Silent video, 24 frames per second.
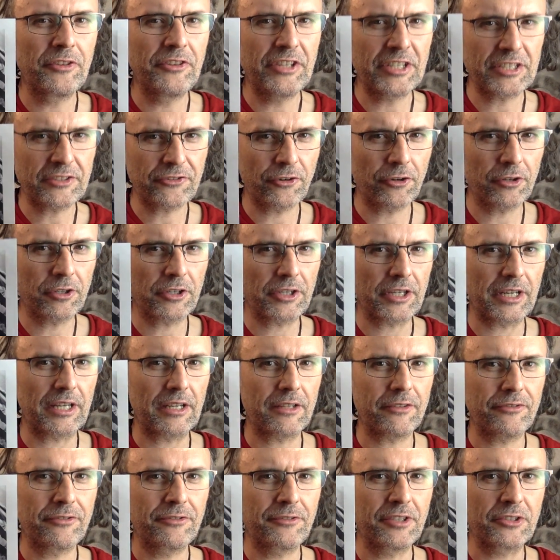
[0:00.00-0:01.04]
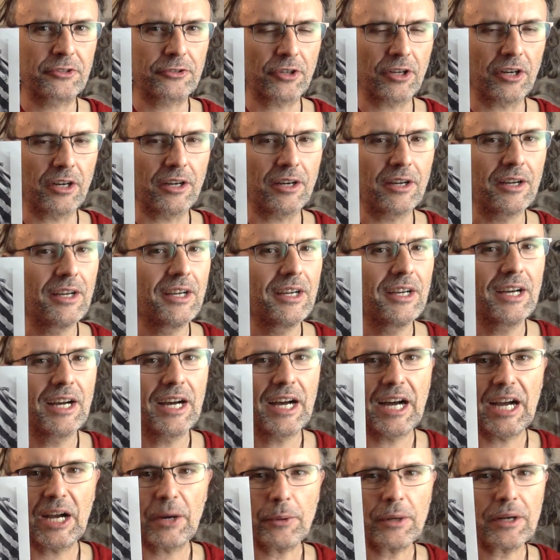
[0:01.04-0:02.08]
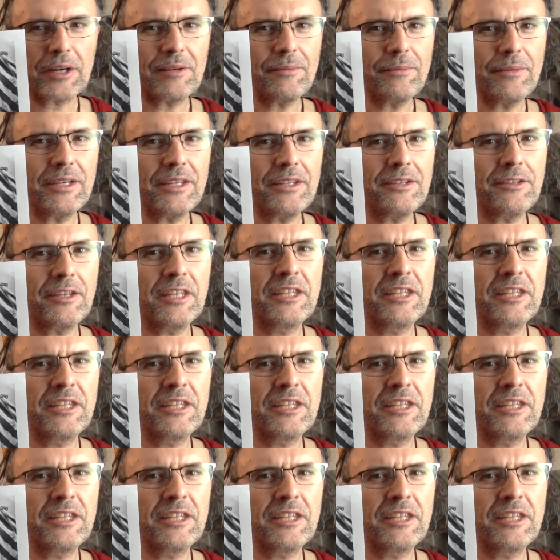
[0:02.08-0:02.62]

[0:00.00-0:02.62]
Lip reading: this photograph to draw, I recommend